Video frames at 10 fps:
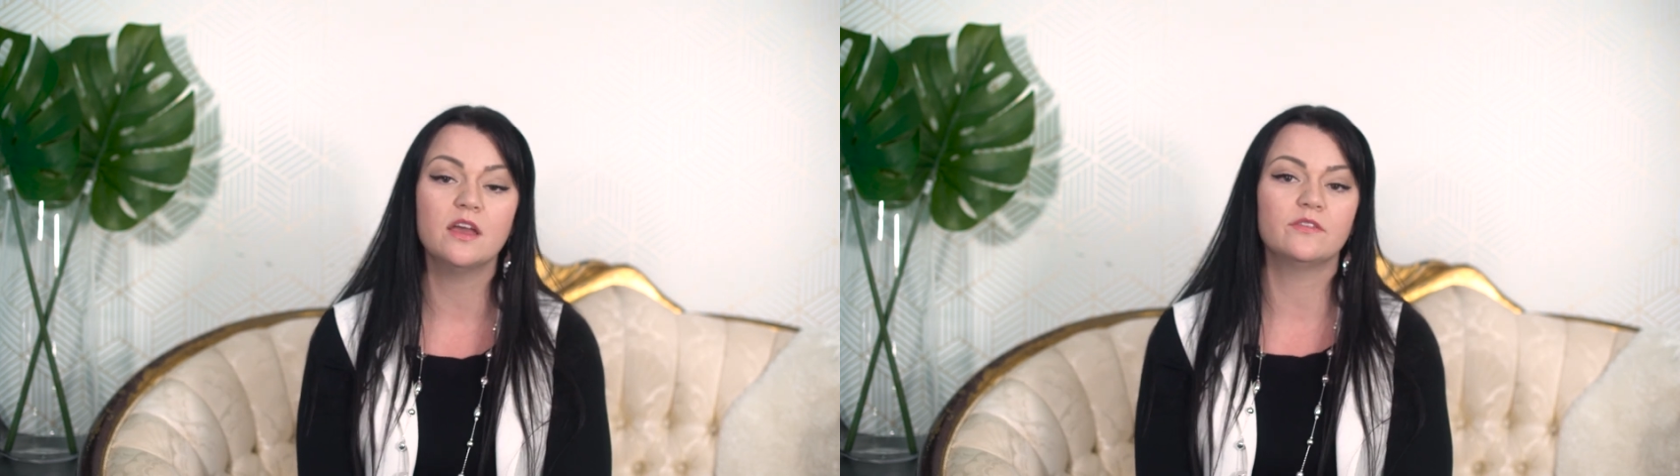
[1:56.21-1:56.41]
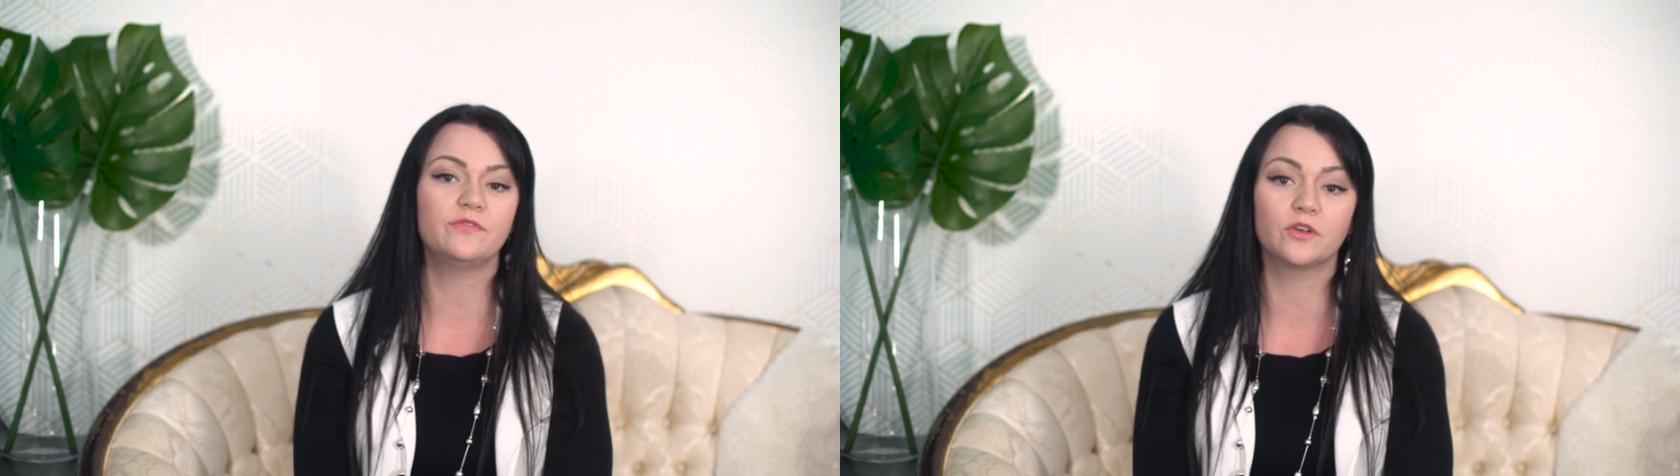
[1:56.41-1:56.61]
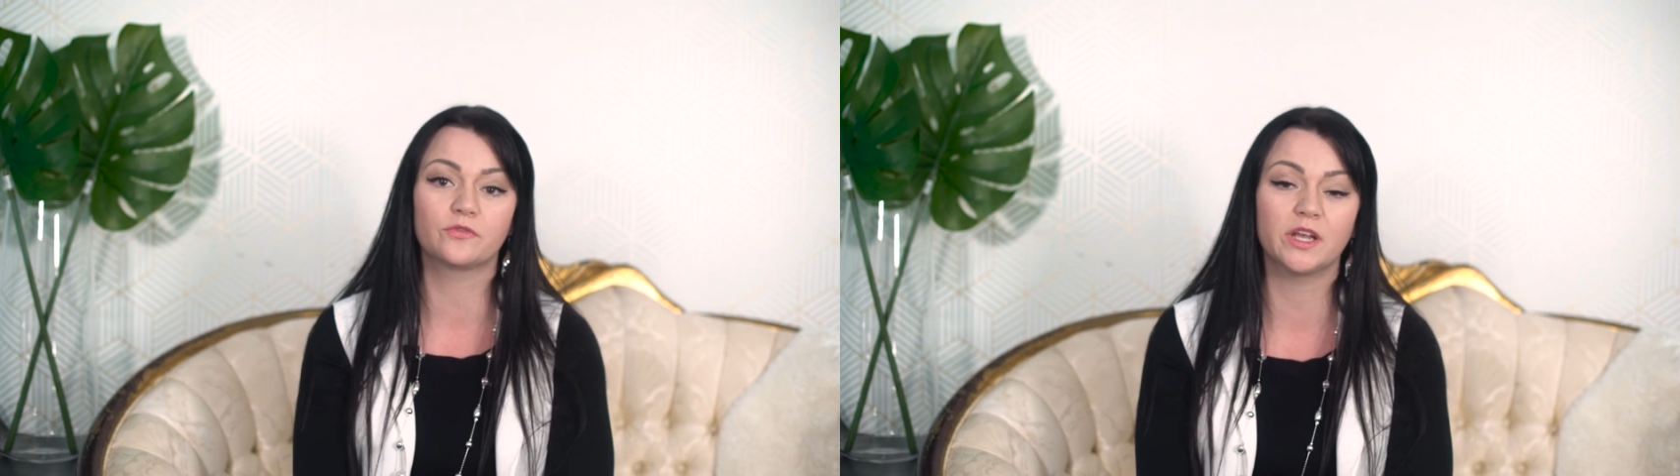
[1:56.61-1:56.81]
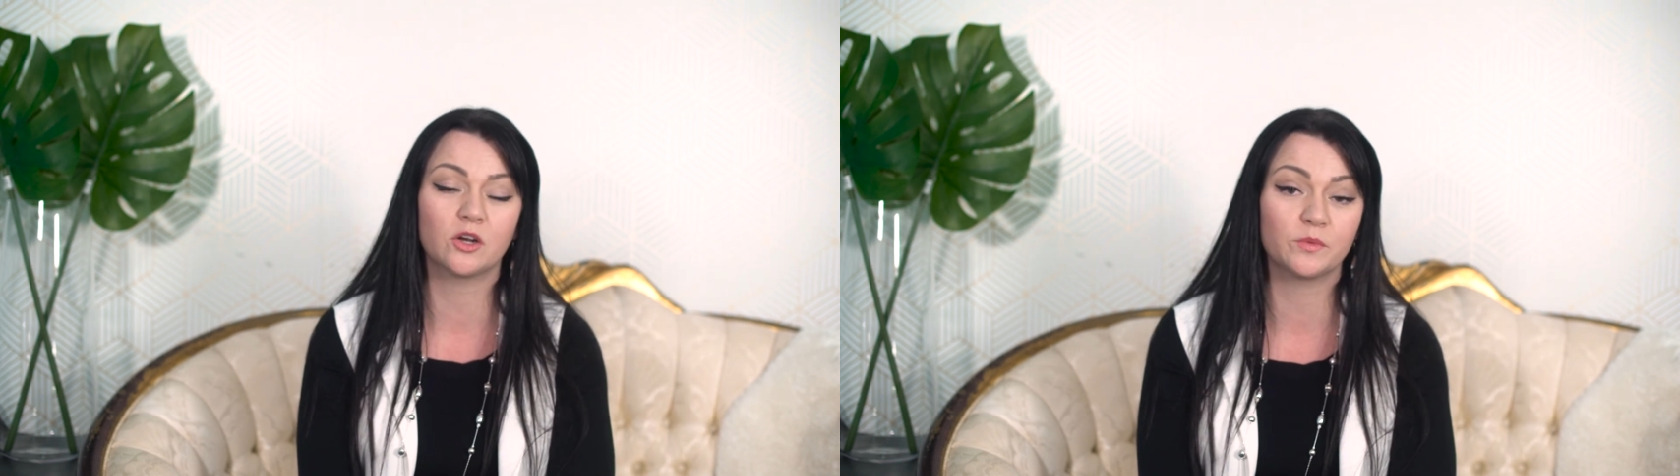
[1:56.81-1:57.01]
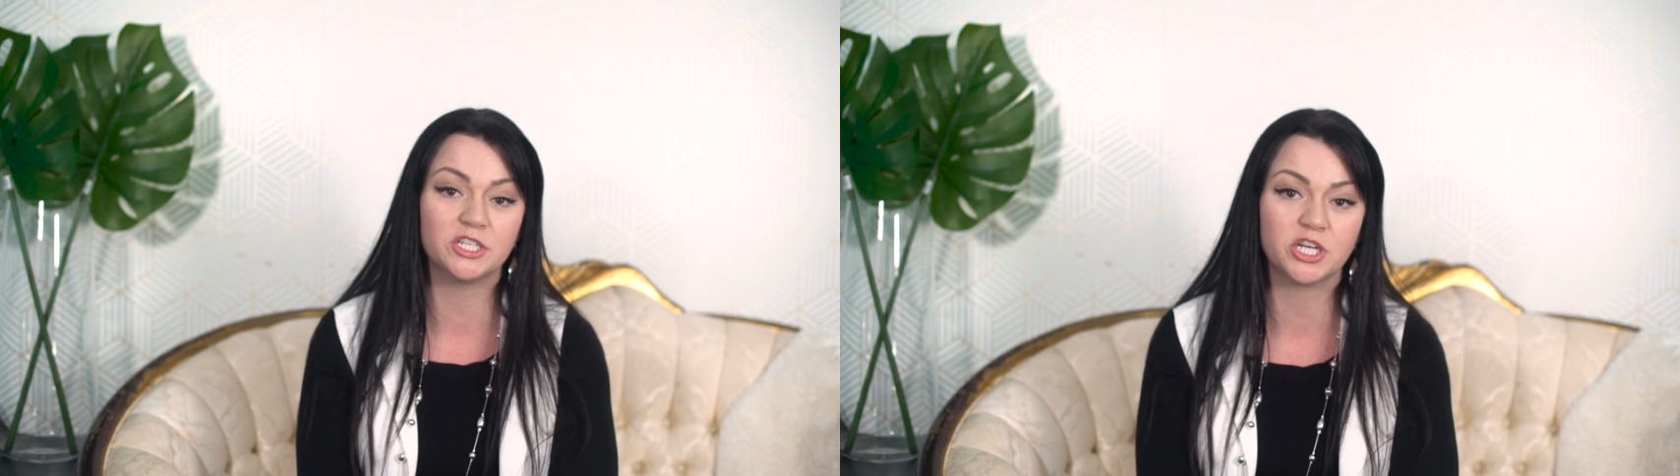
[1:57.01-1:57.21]
feel free to
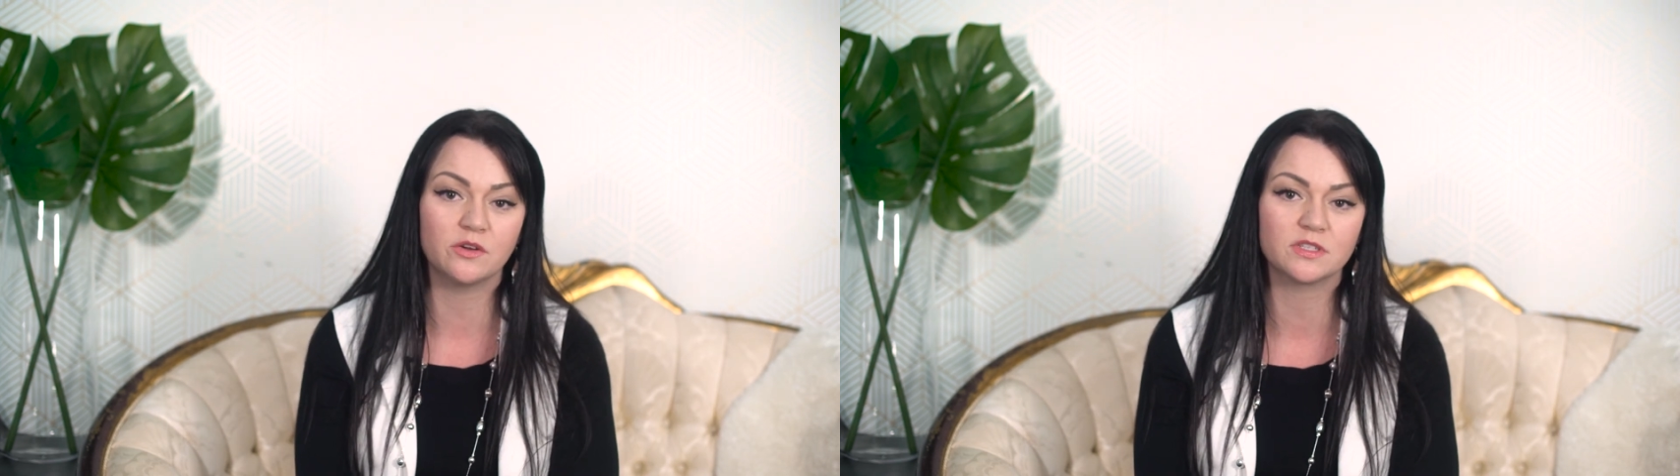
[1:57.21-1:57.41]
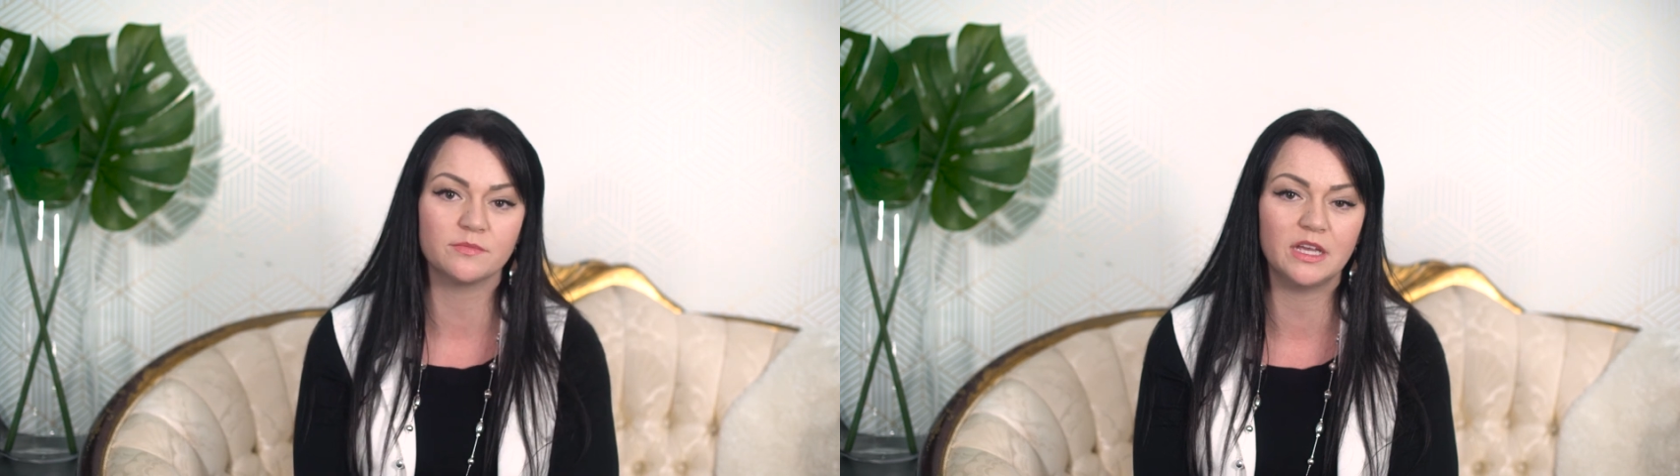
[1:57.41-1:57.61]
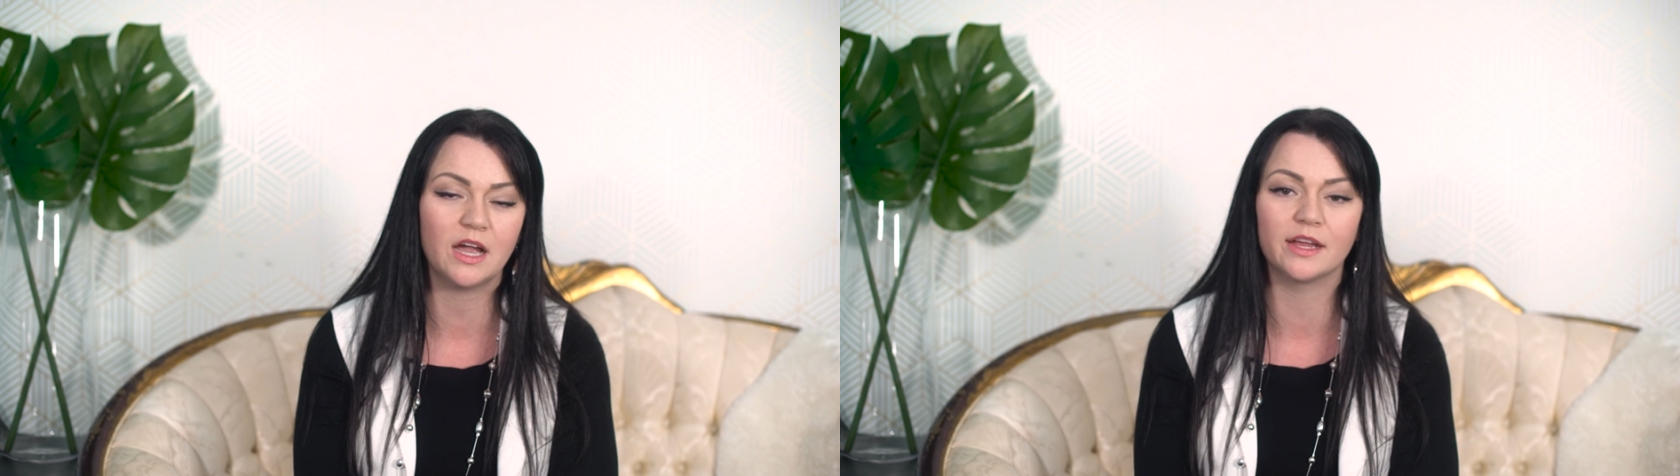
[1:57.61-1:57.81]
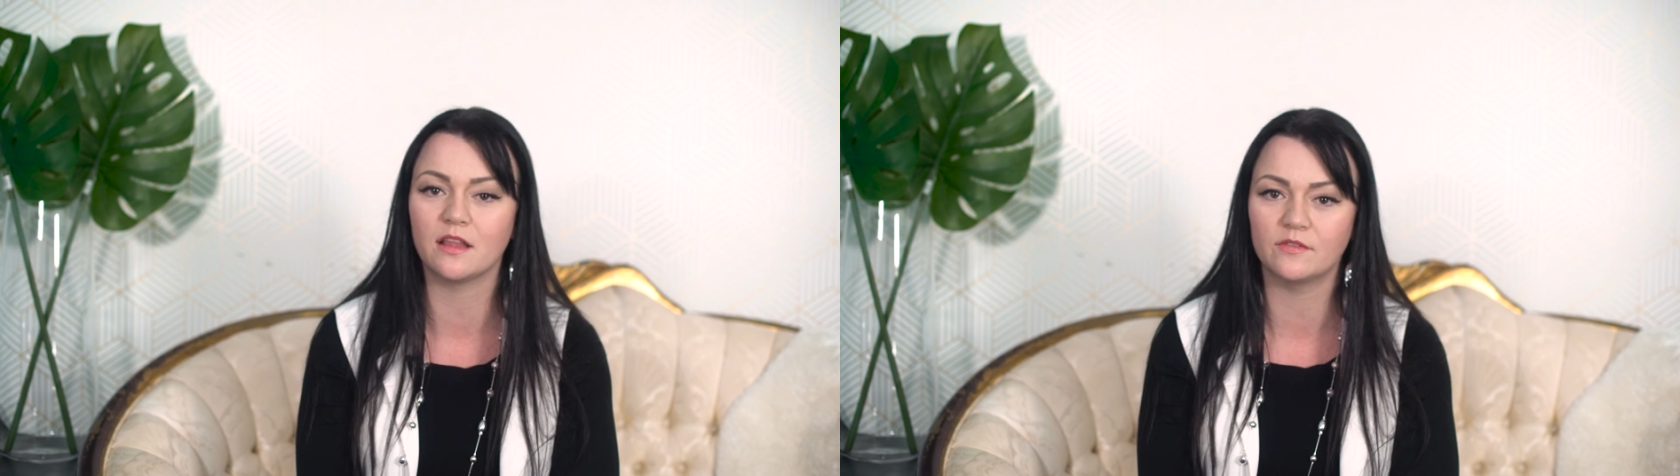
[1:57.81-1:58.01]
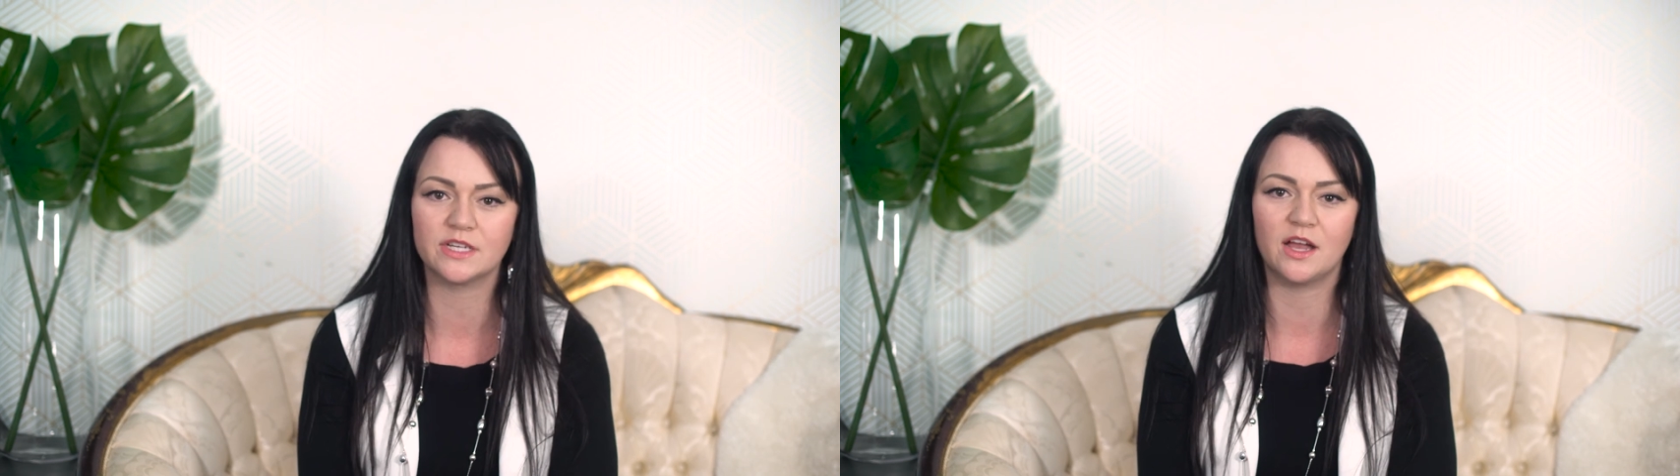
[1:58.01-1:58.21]
reach out to me. I'd
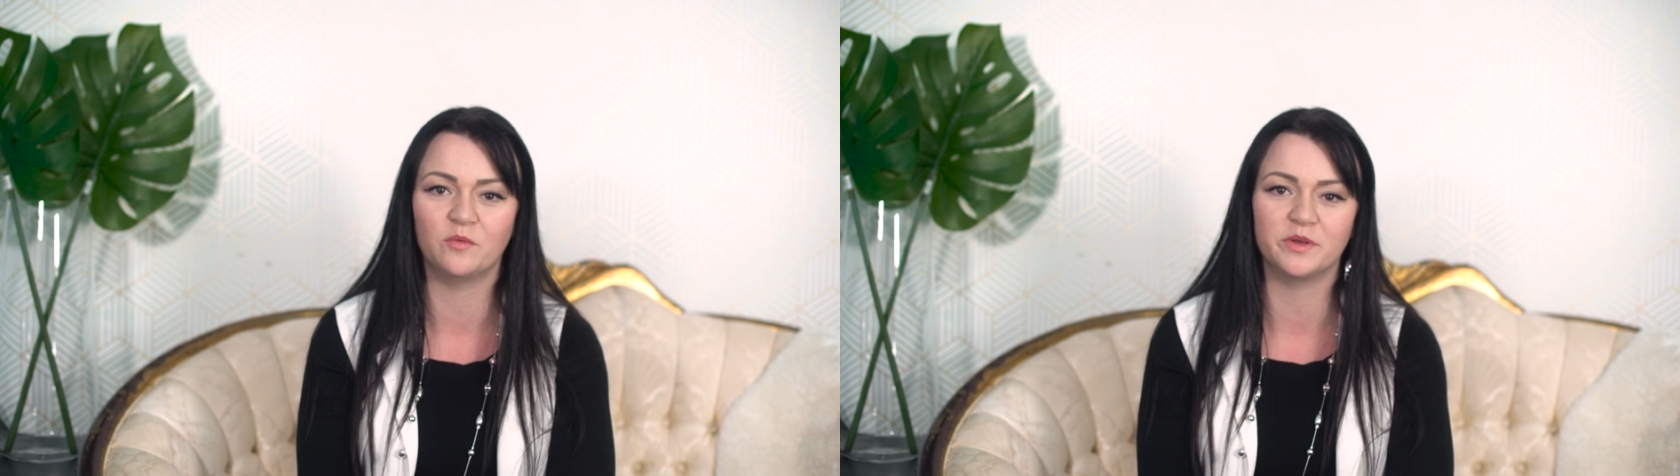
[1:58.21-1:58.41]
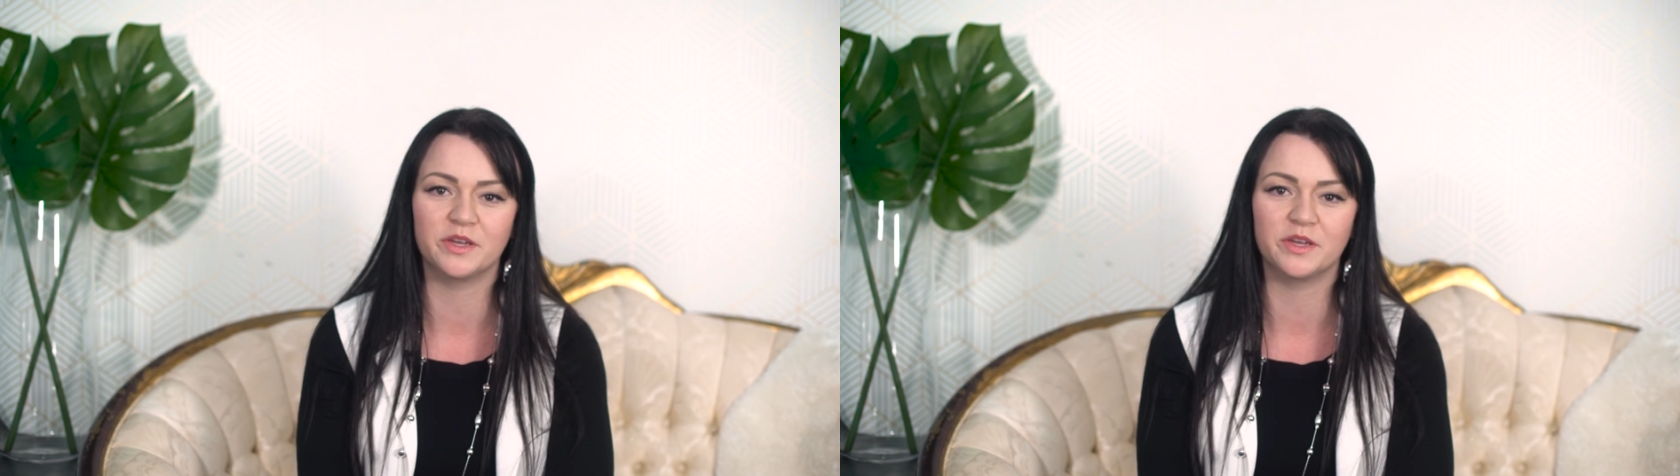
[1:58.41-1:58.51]
love to help